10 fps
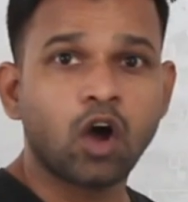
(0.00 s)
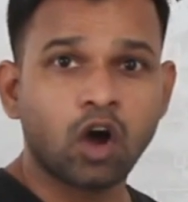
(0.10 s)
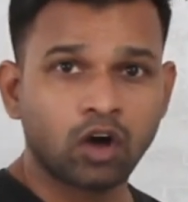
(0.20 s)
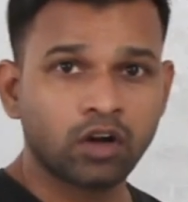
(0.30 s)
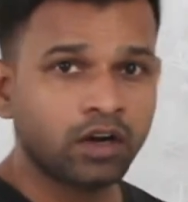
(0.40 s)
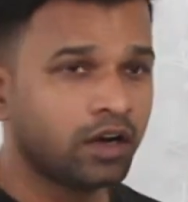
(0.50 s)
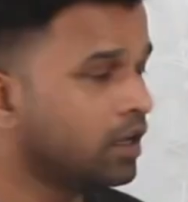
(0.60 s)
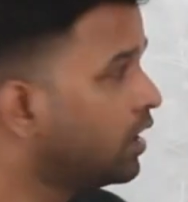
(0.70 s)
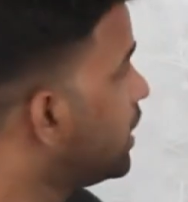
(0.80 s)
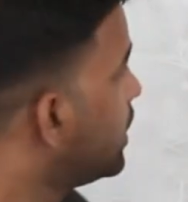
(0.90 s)
Or
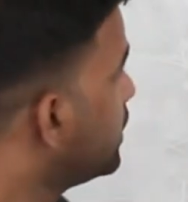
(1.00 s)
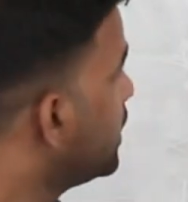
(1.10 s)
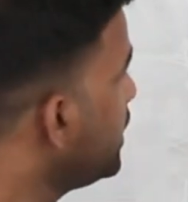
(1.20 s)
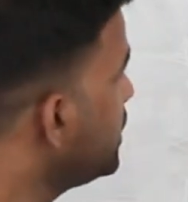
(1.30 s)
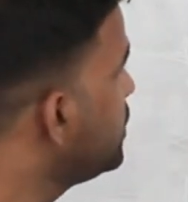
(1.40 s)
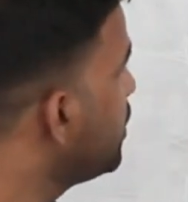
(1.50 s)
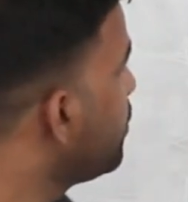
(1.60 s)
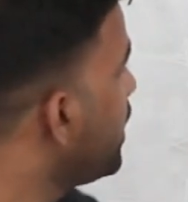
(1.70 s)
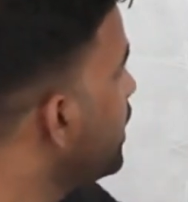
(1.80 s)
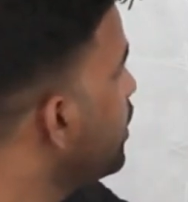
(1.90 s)
the easier
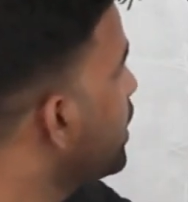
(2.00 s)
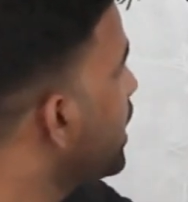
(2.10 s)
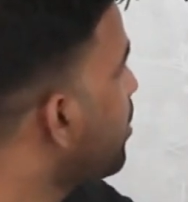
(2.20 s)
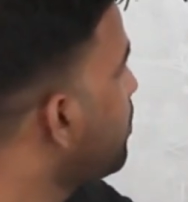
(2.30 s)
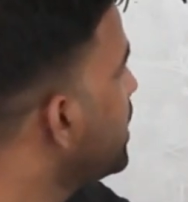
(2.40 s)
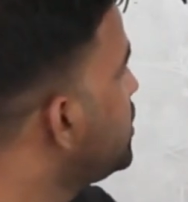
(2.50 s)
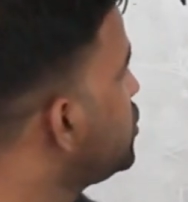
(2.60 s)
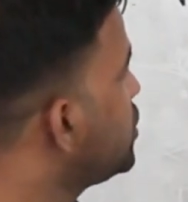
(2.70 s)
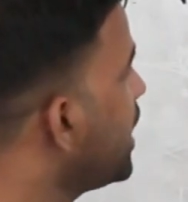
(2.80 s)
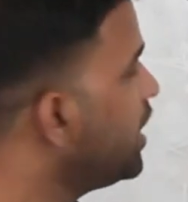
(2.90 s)
way you can apply
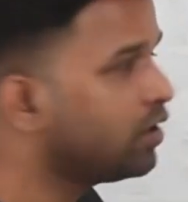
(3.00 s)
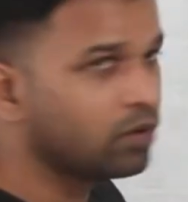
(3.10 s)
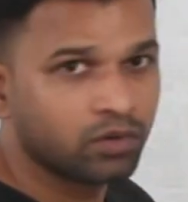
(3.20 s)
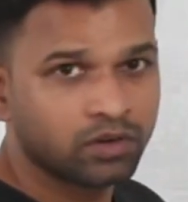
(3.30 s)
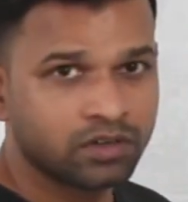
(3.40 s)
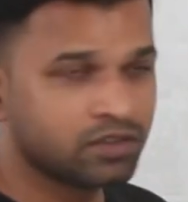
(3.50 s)
chain rule.